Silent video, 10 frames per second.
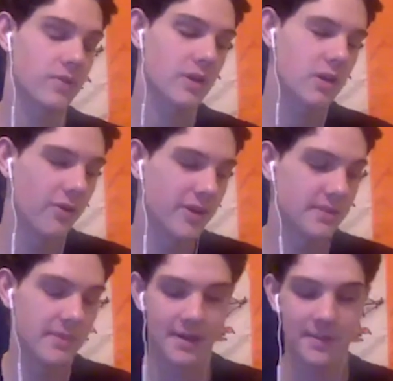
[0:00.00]
going to
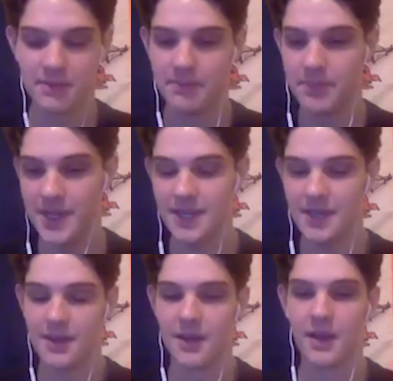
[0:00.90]
be able to beat
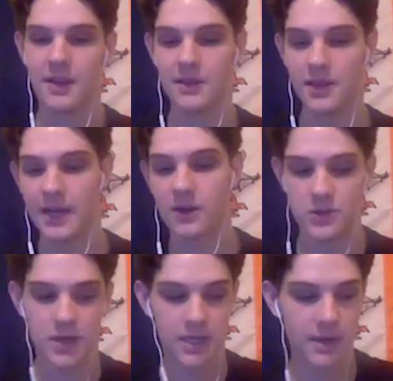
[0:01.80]
the Lakers or
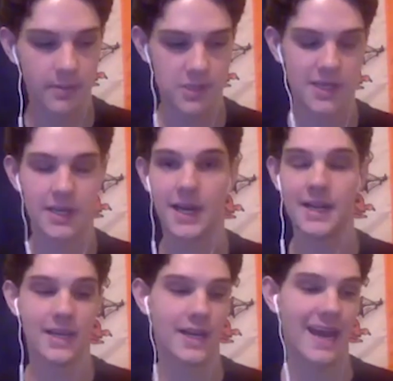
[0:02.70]
the Clippers on a night
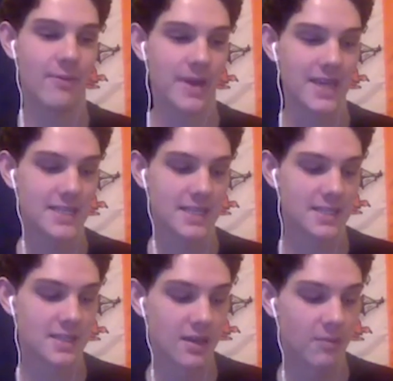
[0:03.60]
in, night out basis,
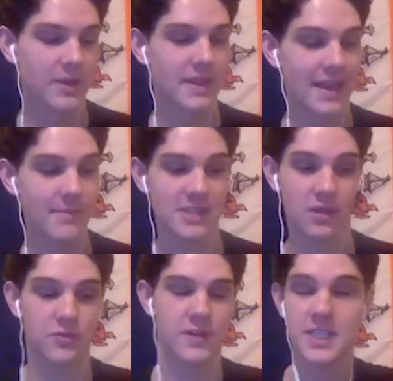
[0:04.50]
but them as a
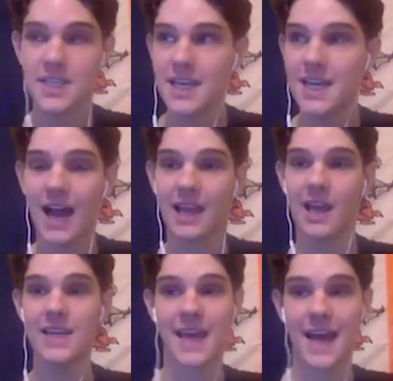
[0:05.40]
3 seed, I
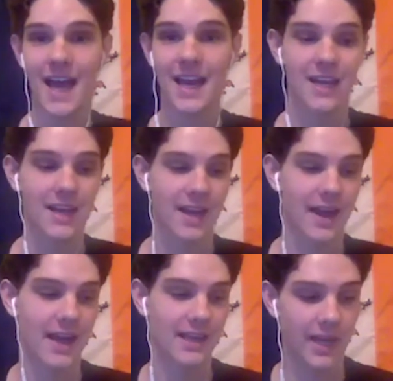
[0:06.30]
like that.
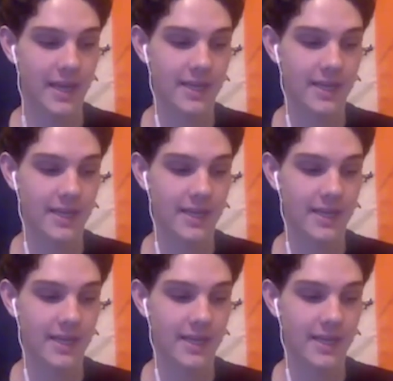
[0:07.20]
I like,